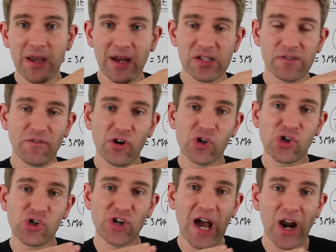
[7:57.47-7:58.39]
it's a very
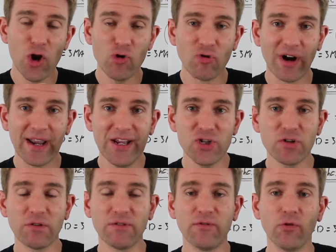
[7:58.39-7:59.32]
shallow range
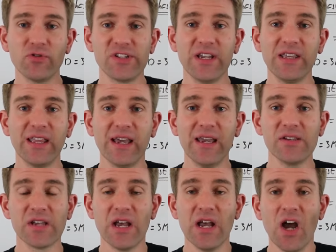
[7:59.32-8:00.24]
over the 14
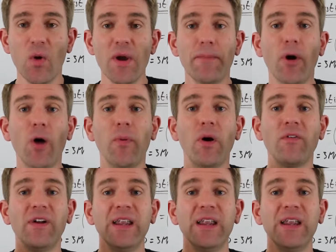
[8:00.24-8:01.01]
days, and we pop off a